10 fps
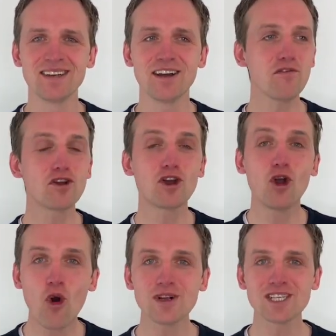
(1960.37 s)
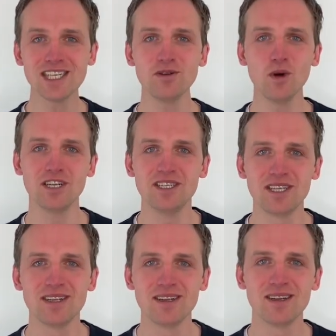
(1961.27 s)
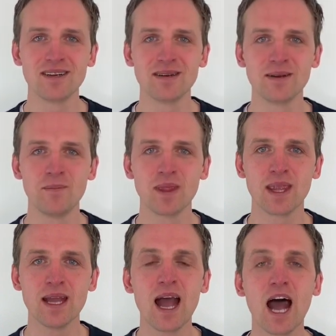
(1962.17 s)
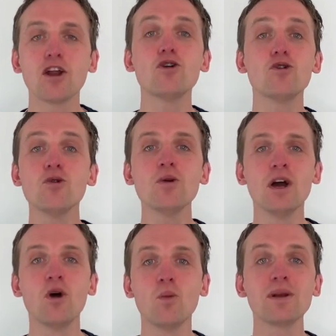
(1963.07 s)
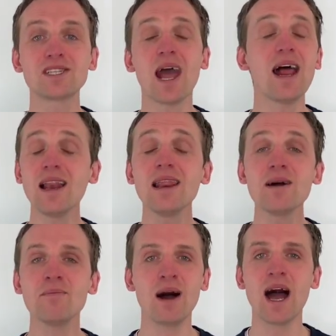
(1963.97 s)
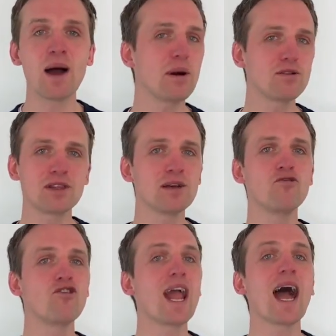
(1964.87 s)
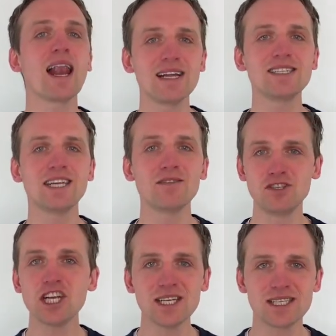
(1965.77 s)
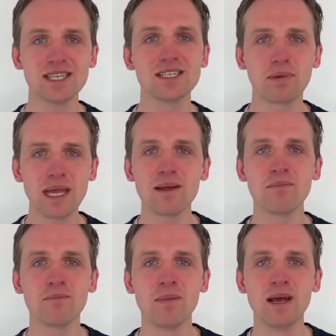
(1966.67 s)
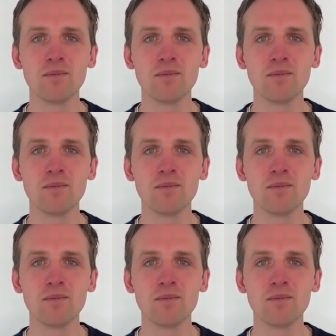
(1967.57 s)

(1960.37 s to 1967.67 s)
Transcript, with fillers: Of course it would. And who will tell them about the reality of Jesus being